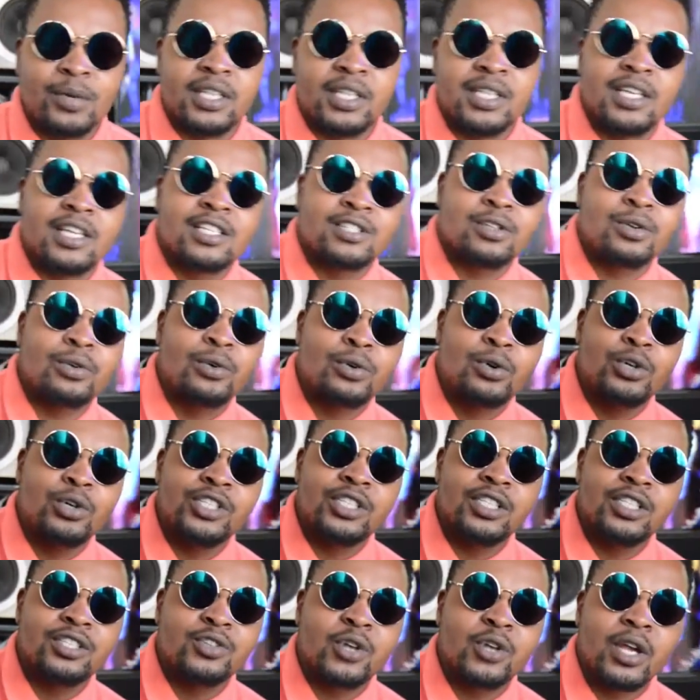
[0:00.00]
hears a Hoshi
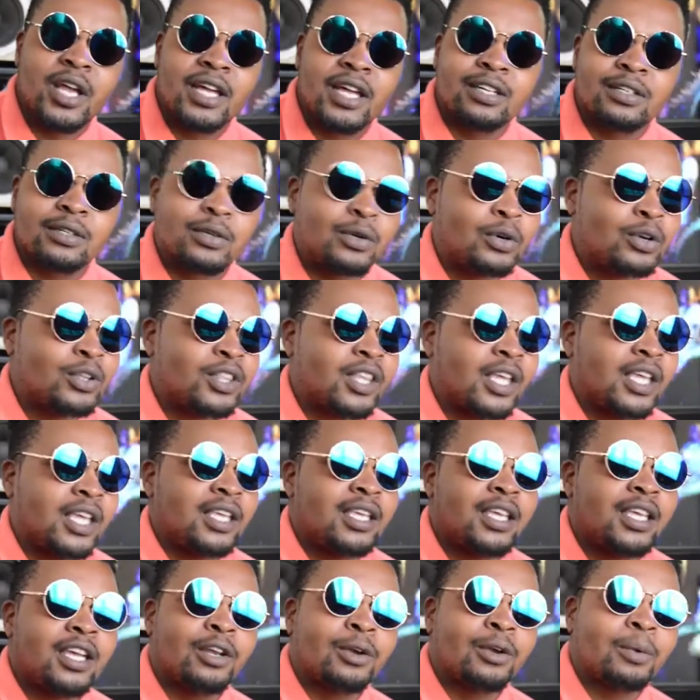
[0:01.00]
track or they
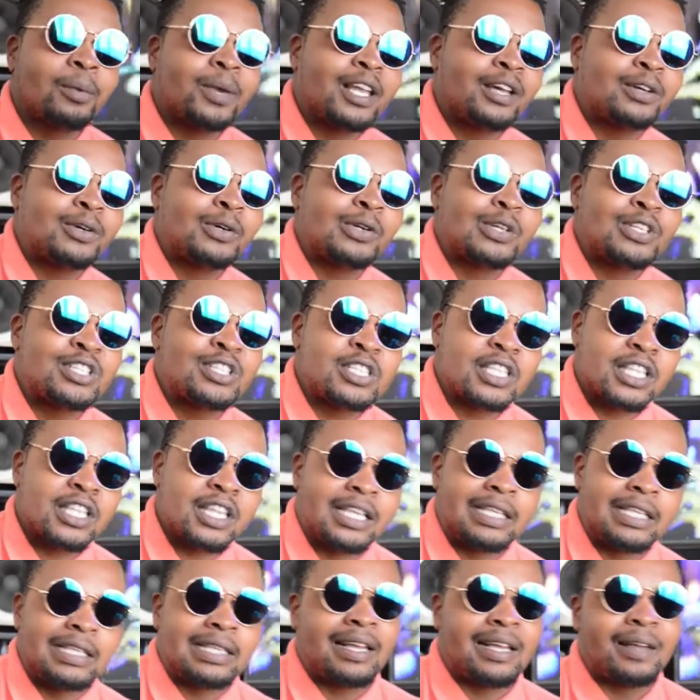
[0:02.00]
hear Robalako Hotza, they
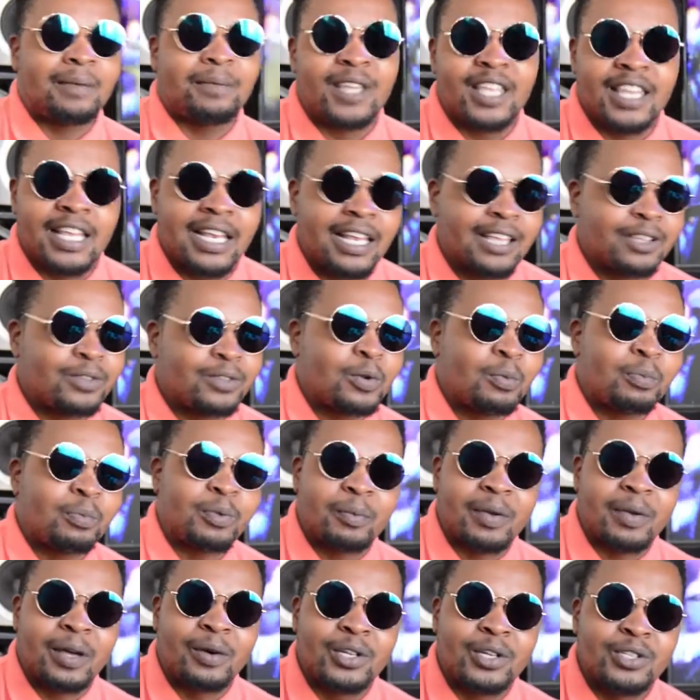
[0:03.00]
come here, they're like, yo, Pima,
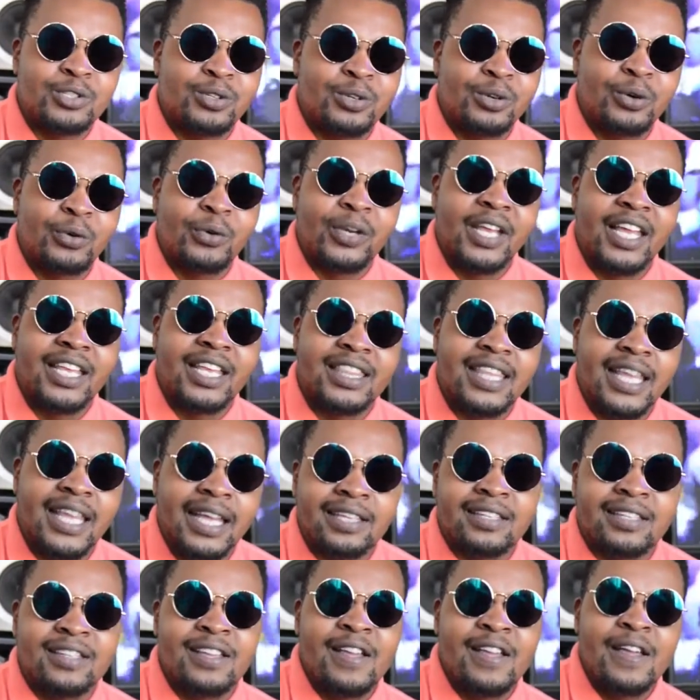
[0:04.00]
I want you to create that.
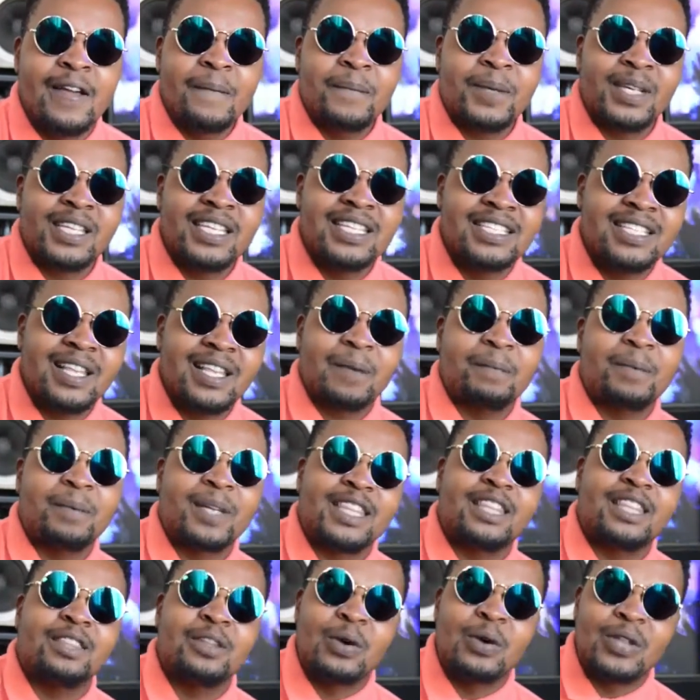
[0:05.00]
But he's like, but
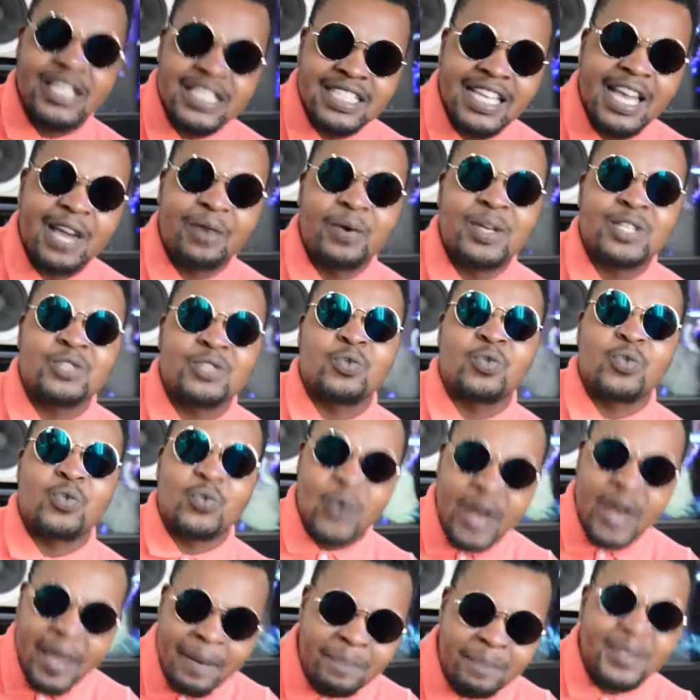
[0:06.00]
no, this guy was
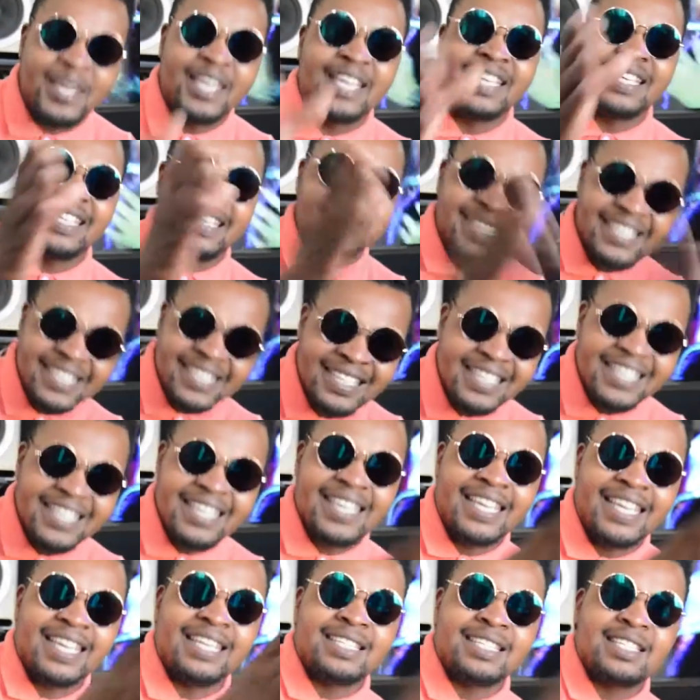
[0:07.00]
rapping
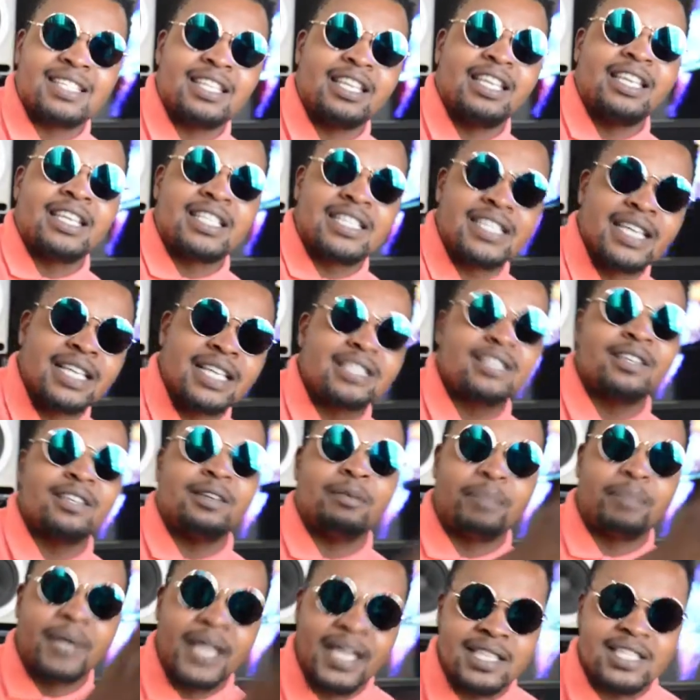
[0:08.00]
in a certain
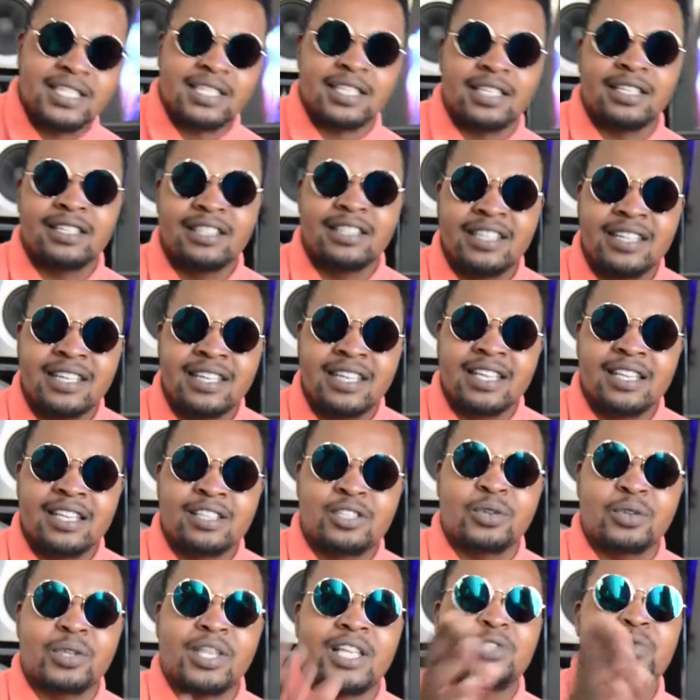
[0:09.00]
pattern.
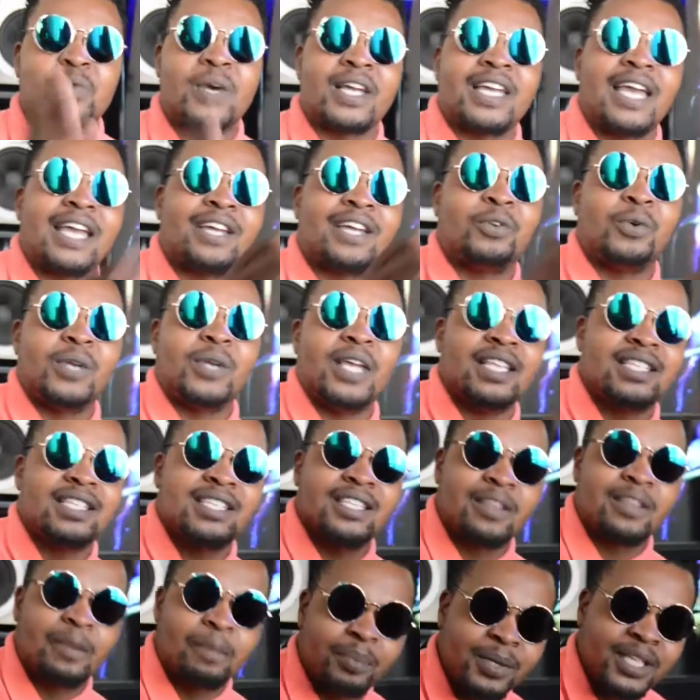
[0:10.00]
So that's why I created
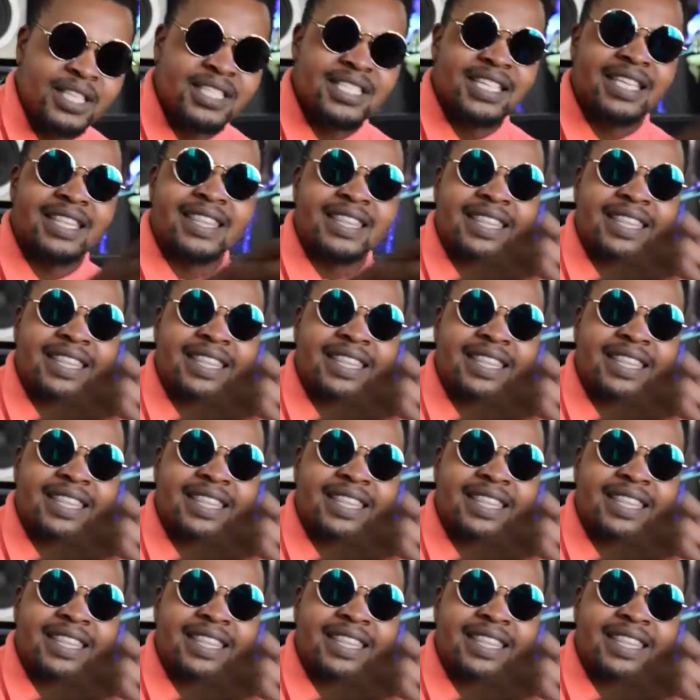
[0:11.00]
the beat in